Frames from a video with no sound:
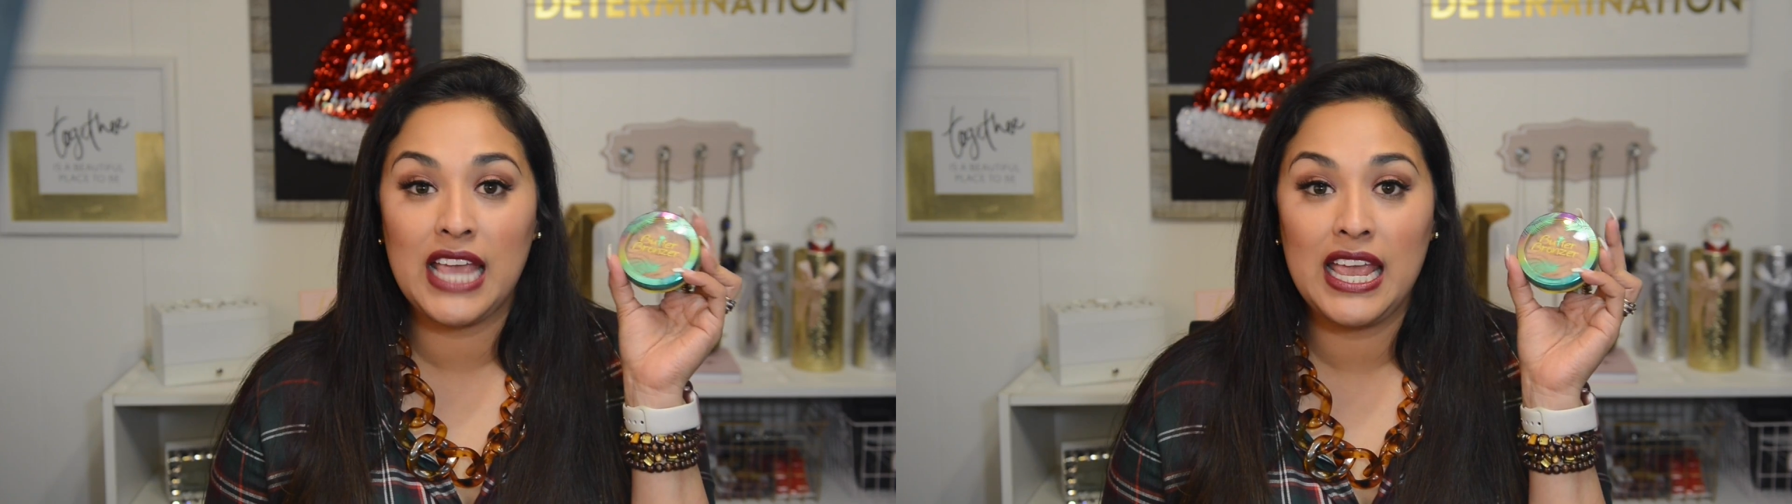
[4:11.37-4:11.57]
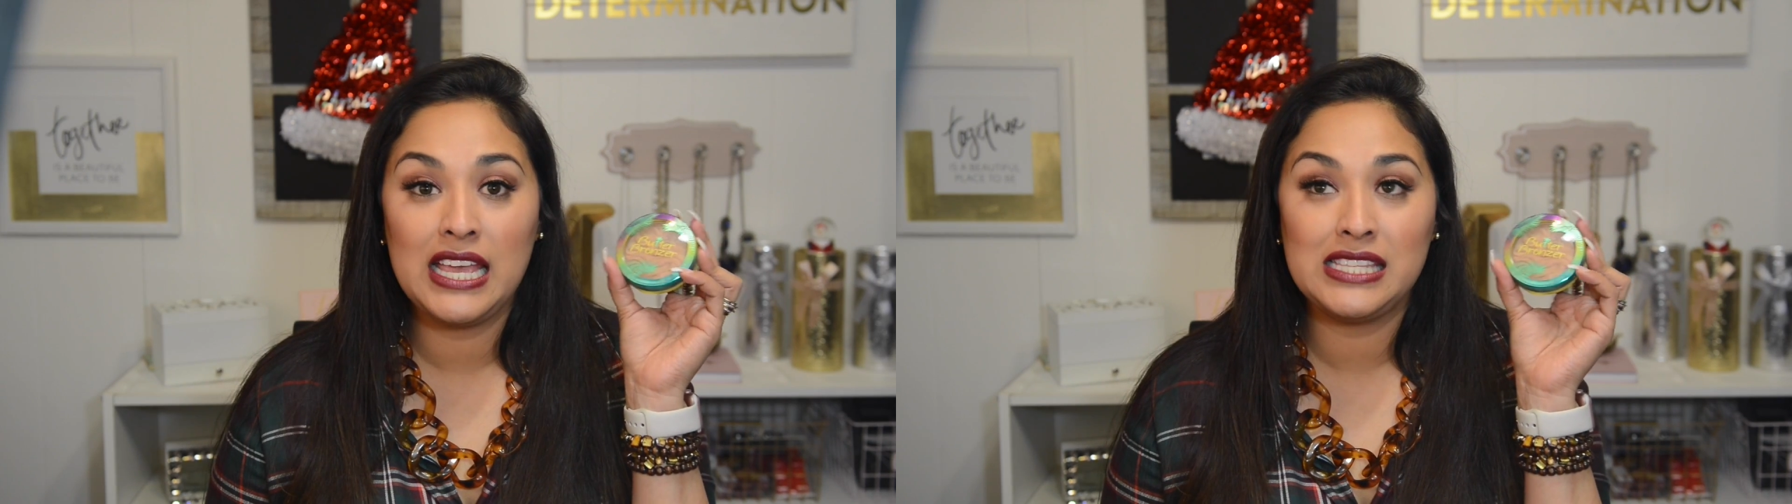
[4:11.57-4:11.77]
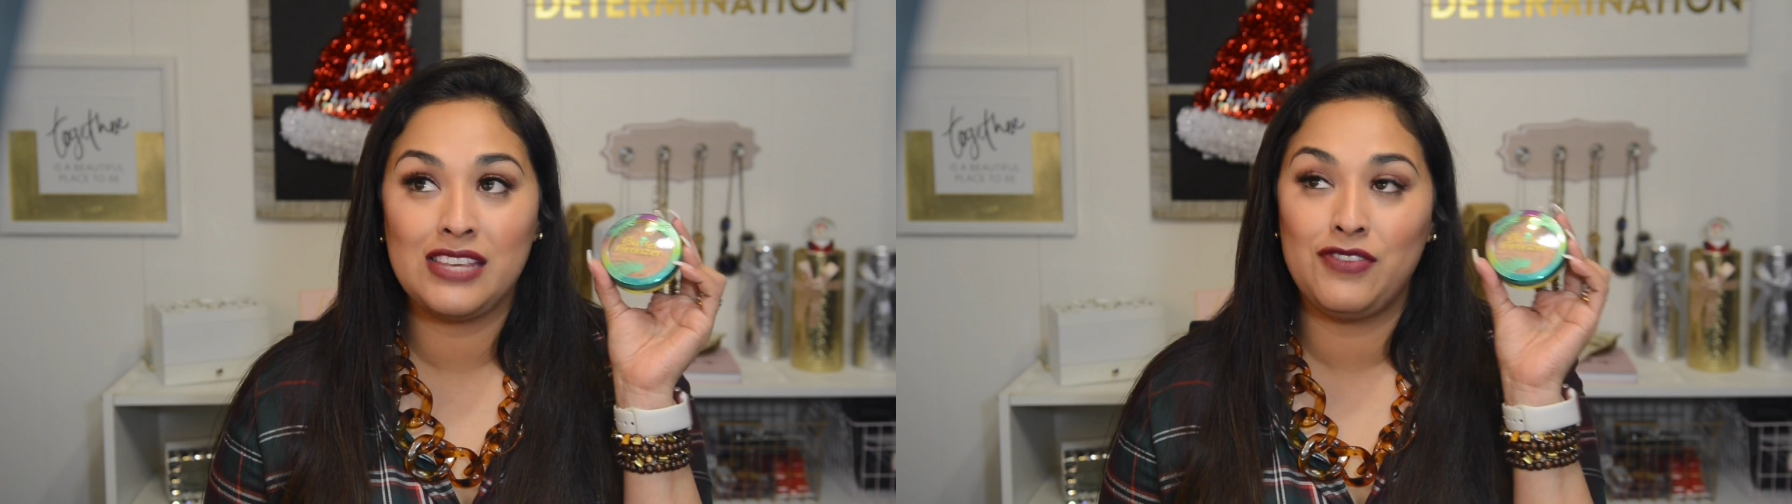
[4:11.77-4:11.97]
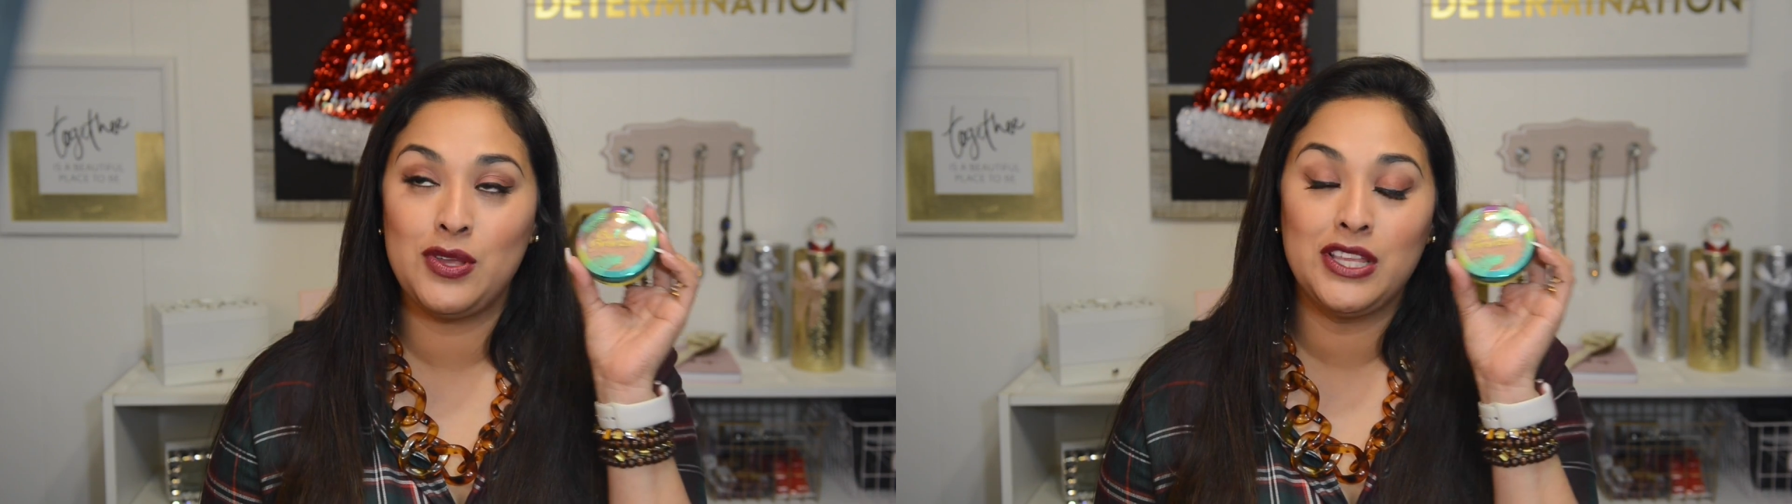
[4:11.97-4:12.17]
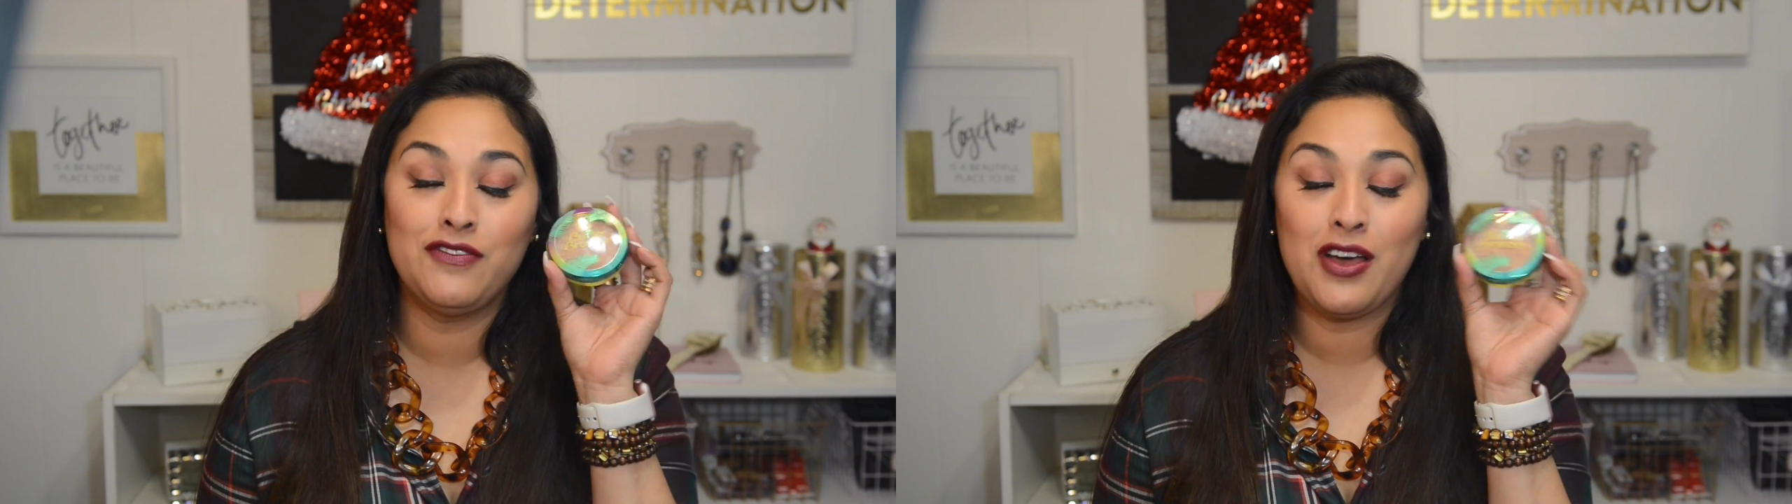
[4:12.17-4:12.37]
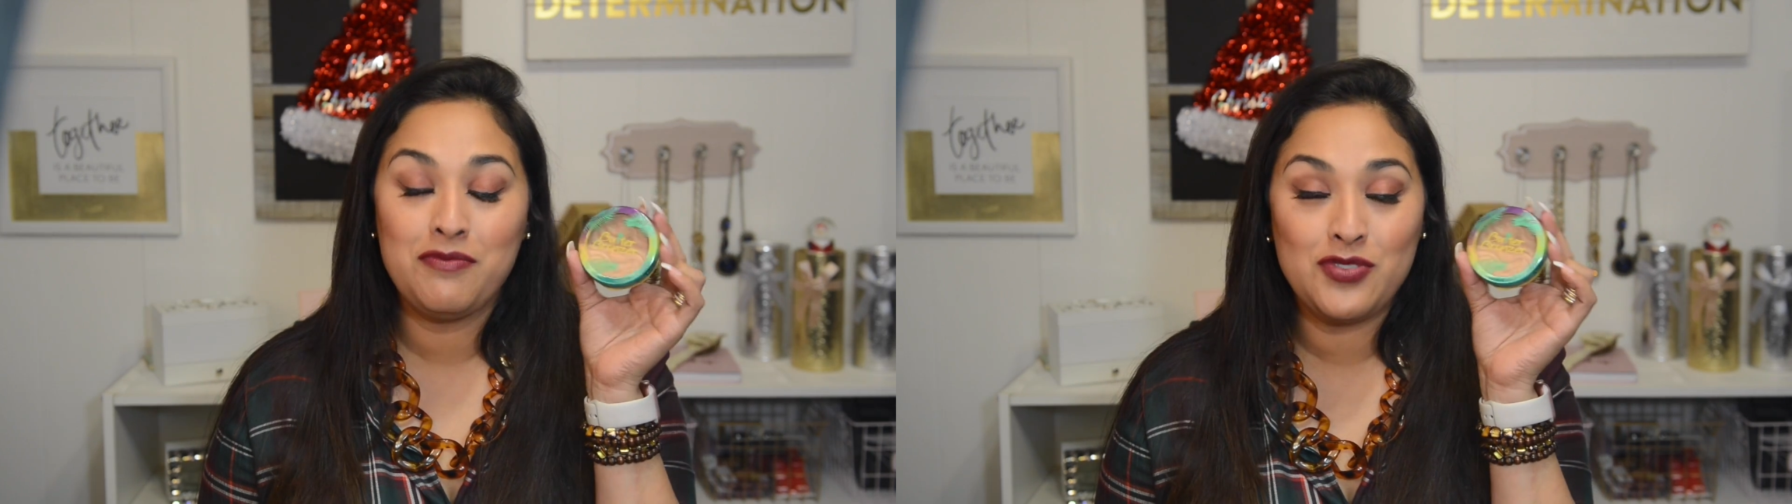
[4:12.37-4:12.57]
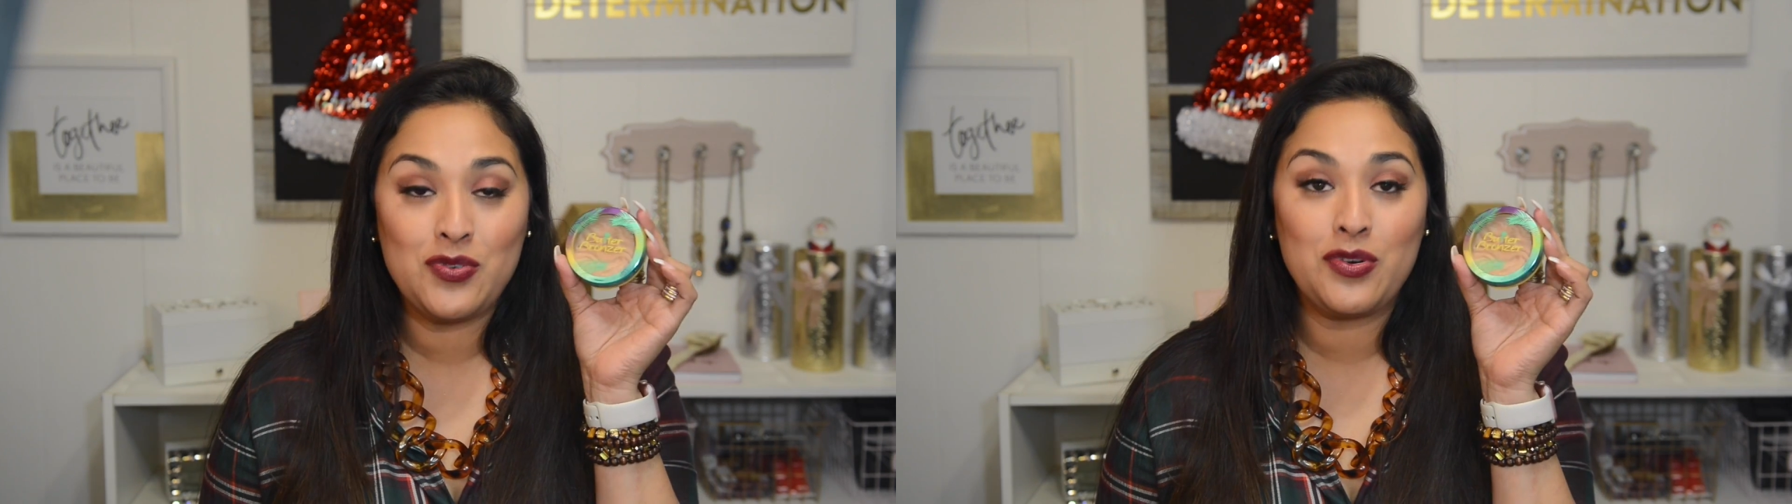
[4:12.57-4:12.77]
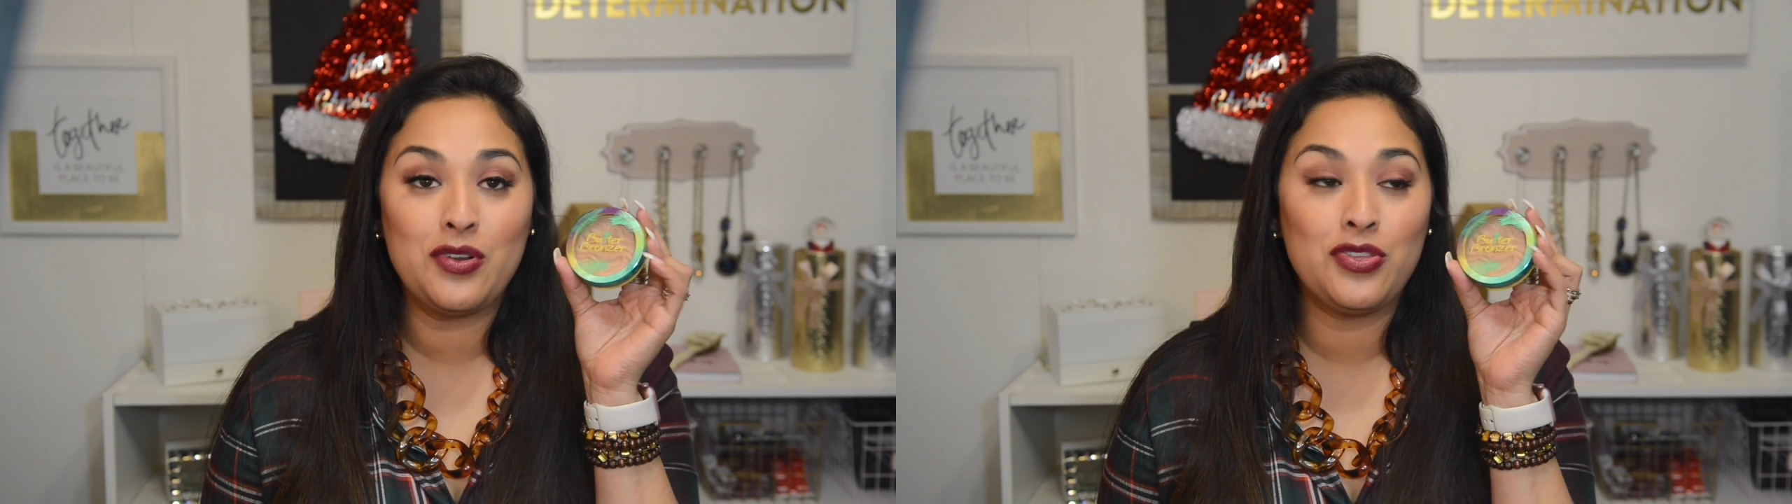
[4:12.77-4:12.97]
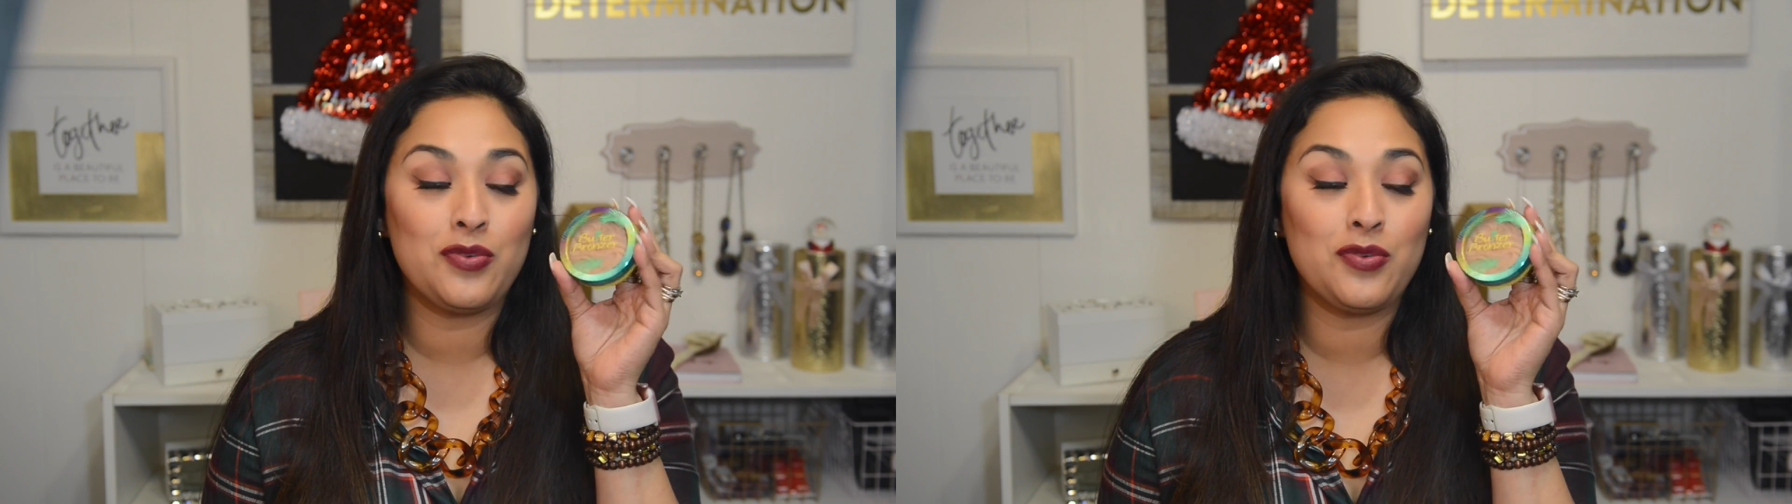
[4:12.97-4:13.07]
I had heard it was limited edition,